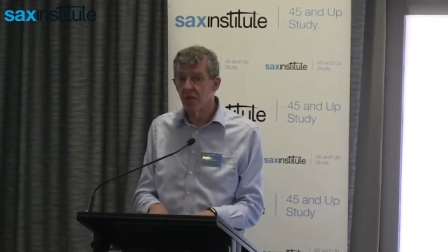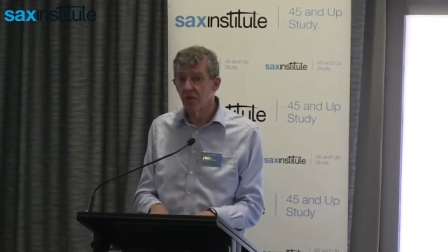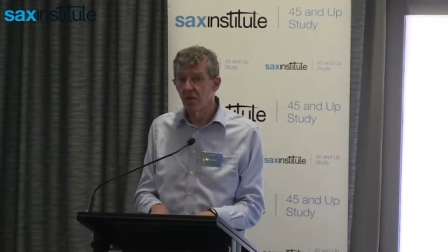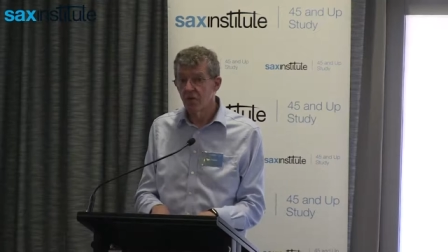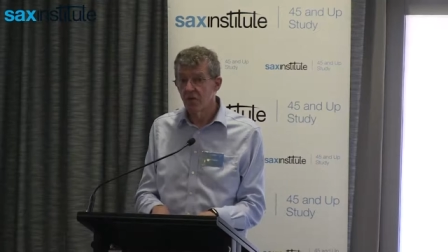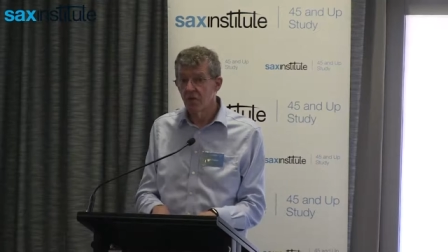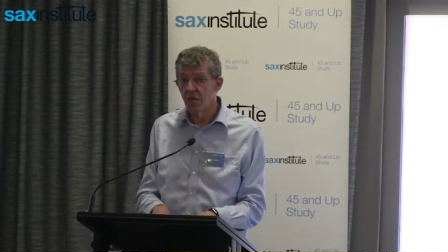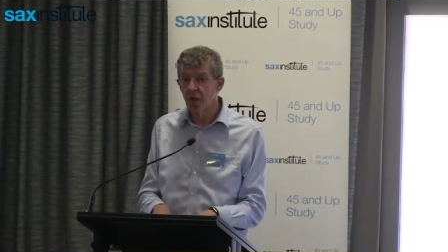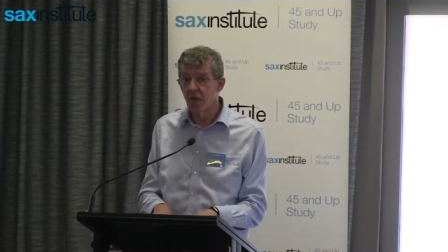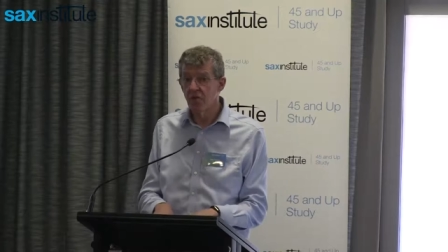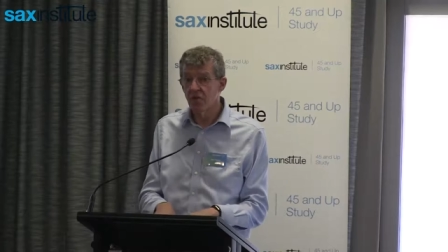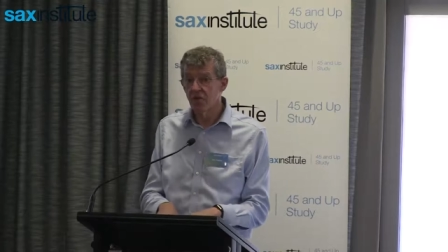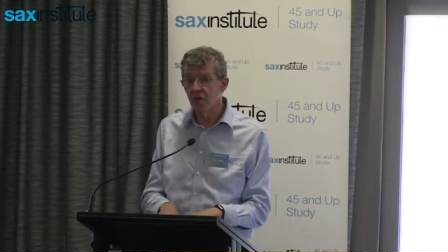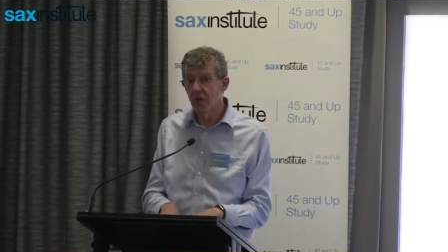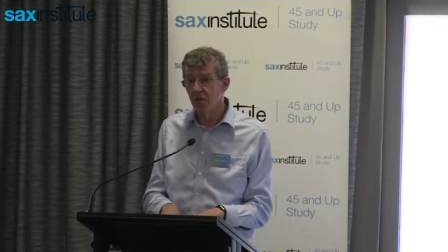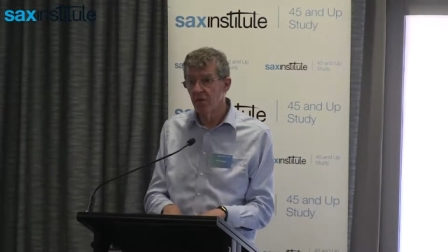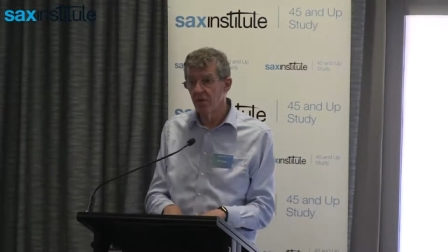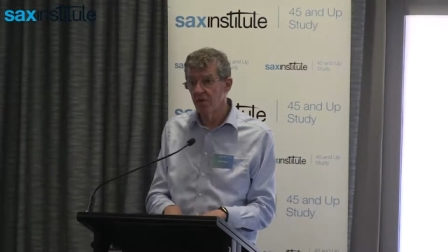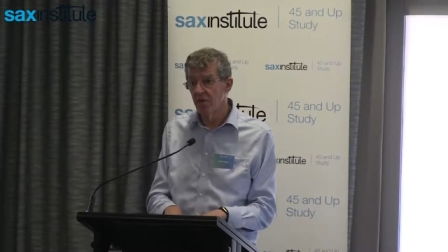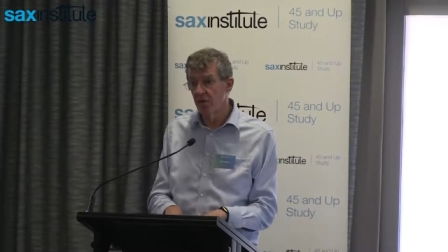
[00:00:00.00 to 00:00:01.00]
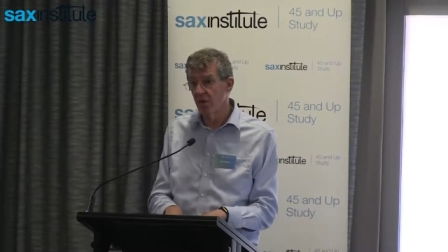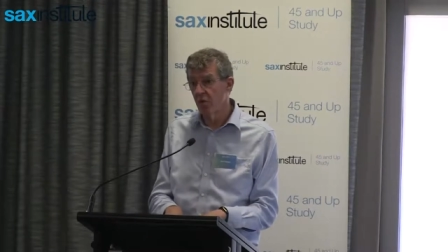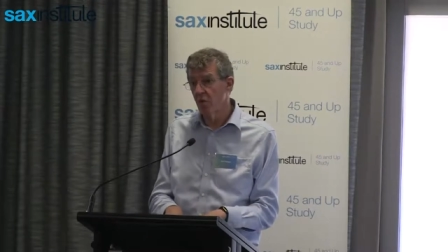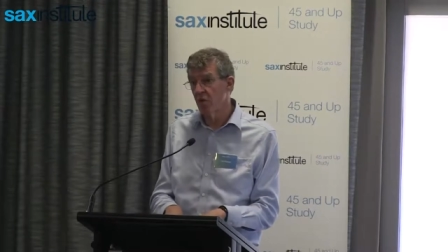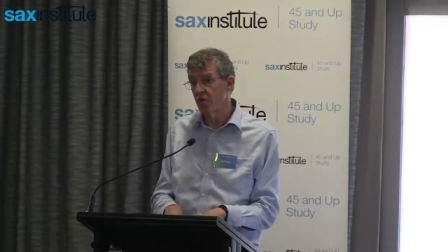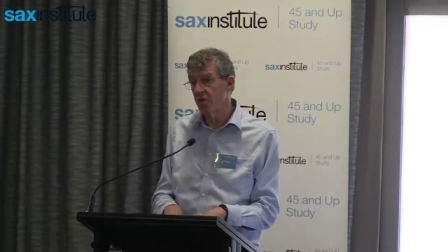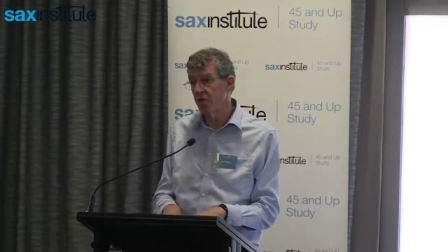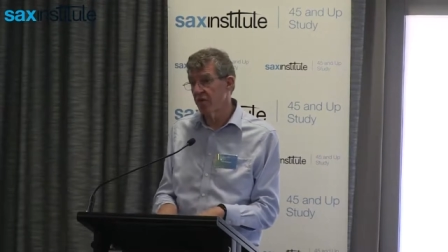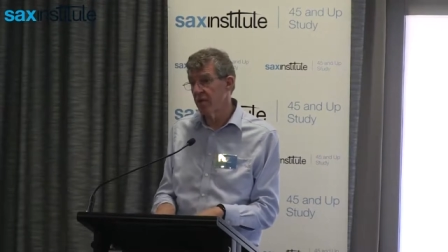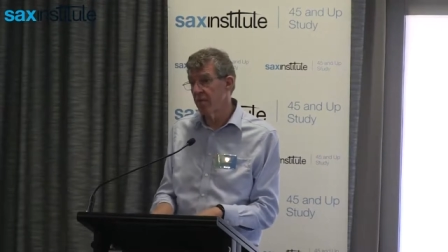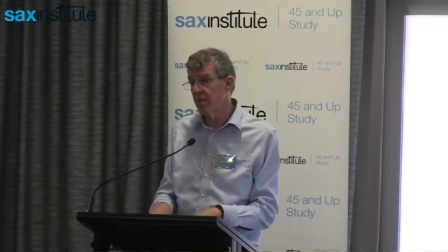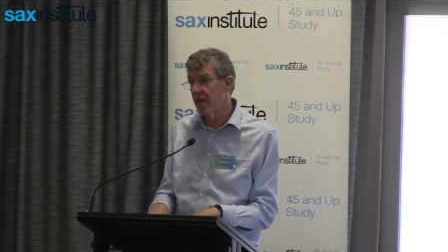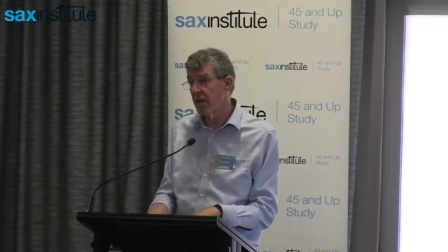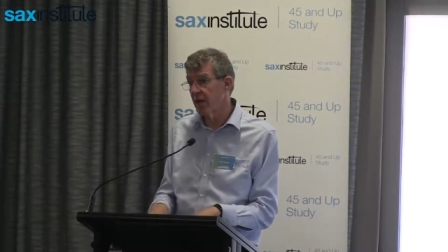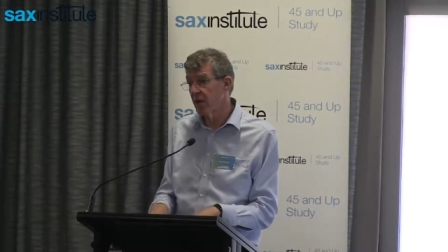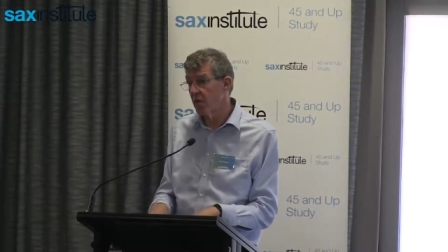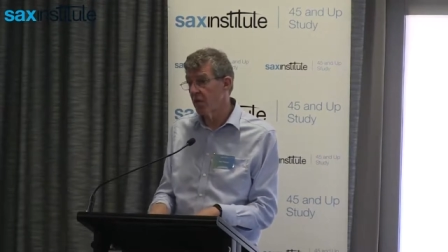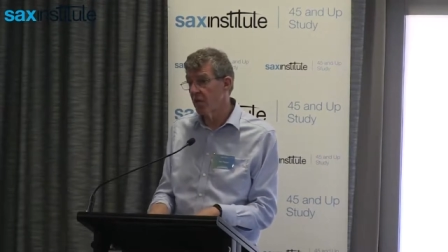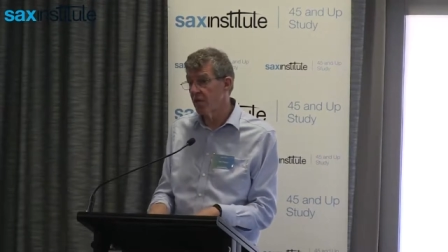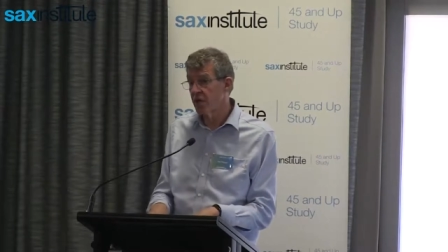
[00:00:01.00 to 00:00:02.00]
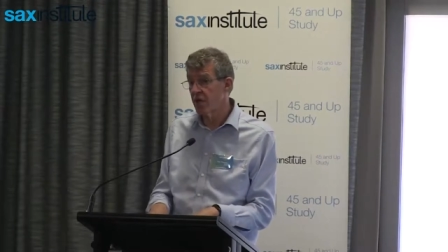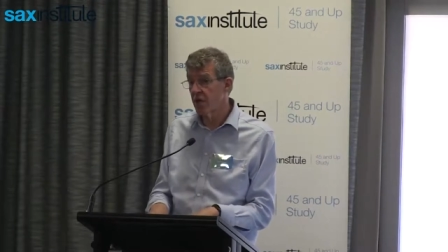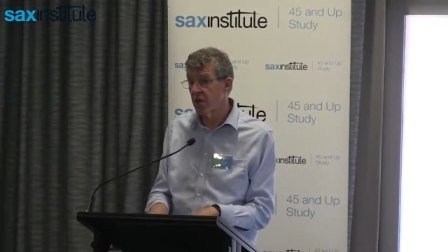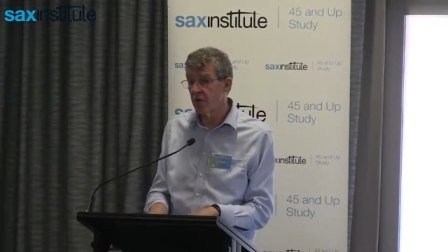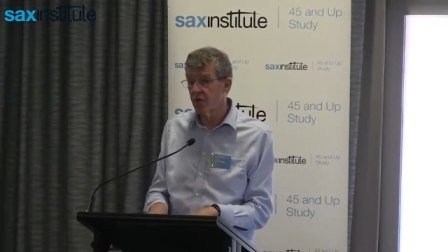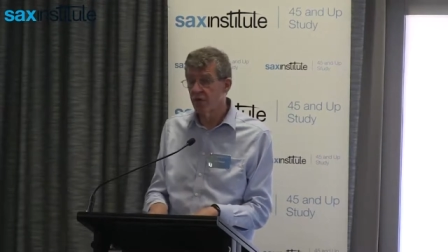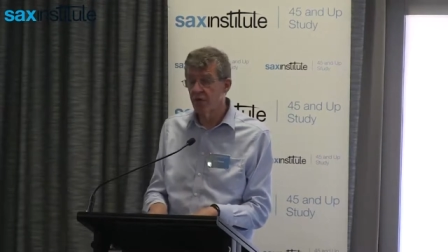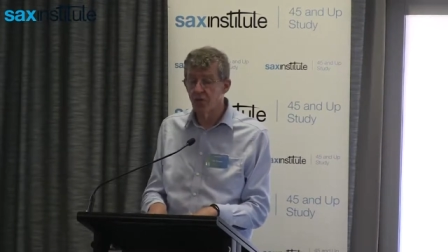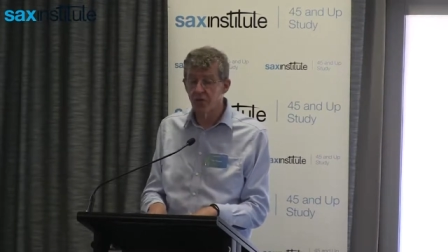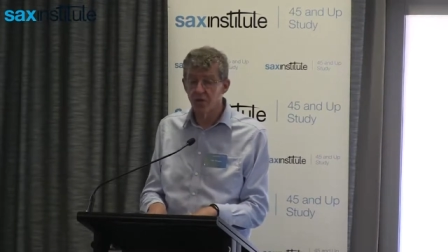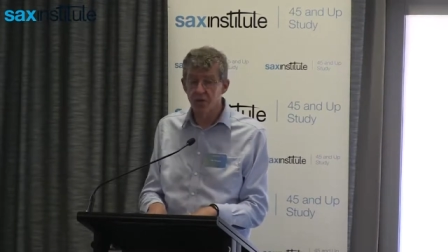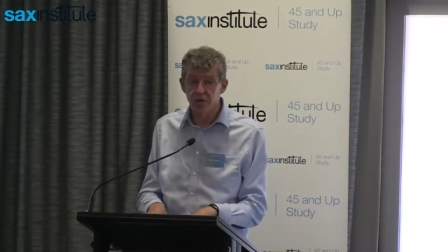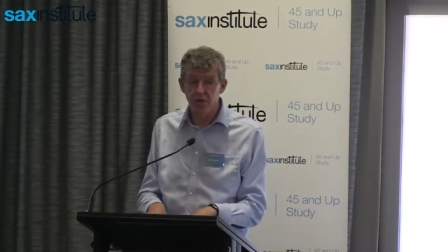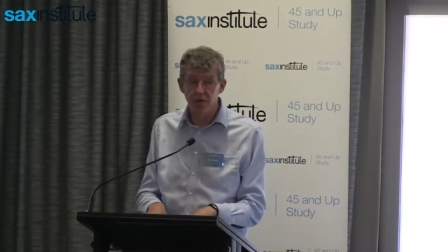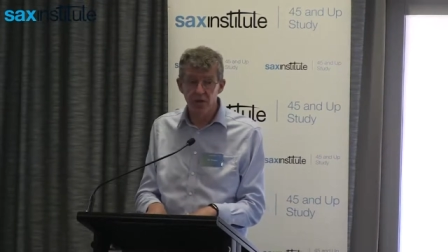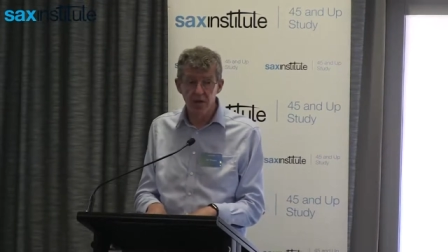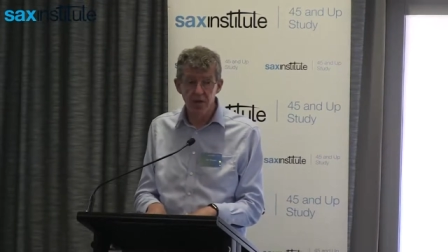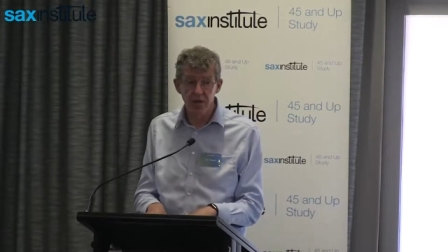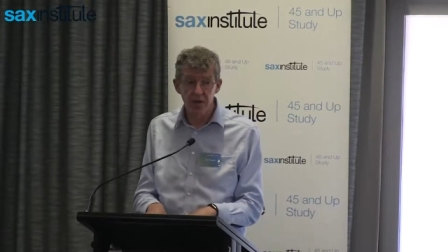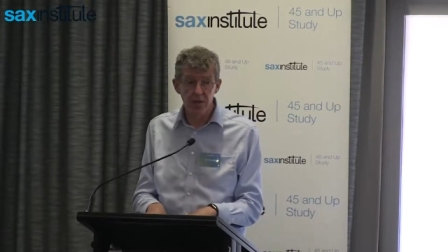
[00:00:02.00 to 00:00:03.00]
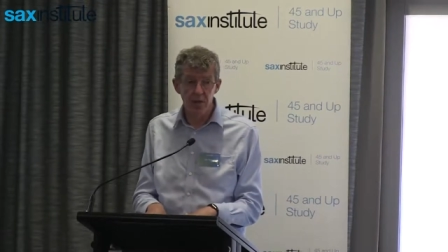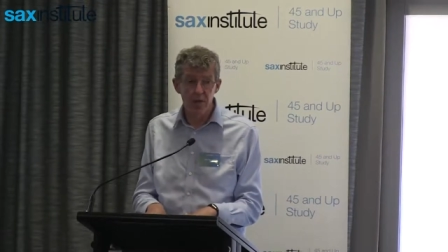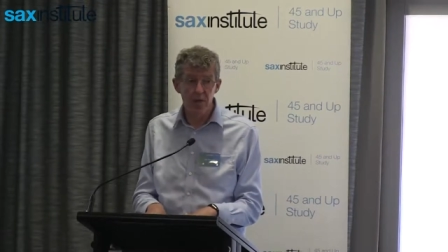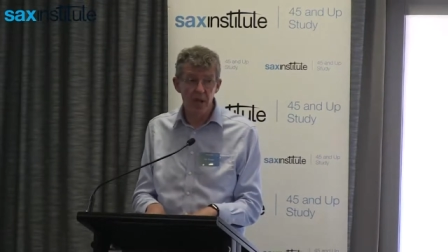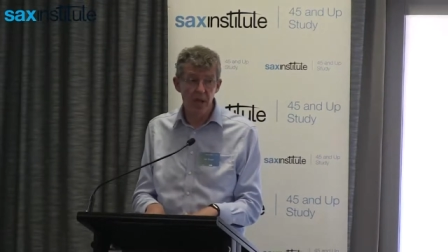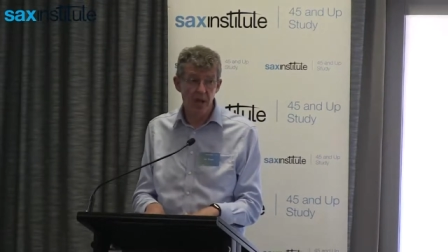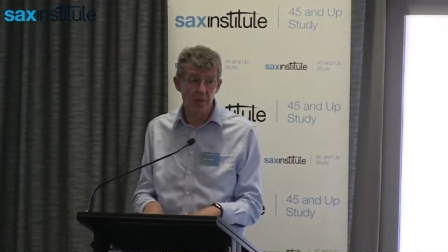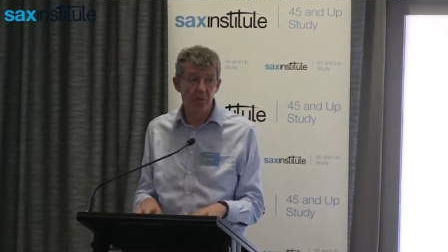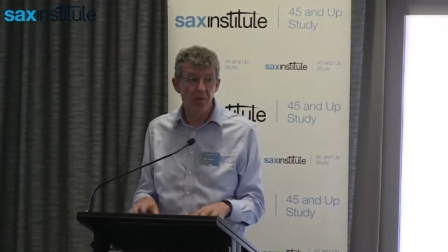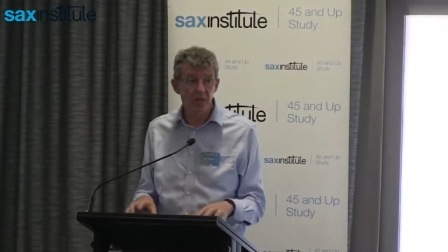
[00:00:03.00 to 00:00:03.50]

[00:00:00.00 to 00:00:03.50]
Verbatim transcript: which allow some of the goals of the Medical Research Future Fund to be met,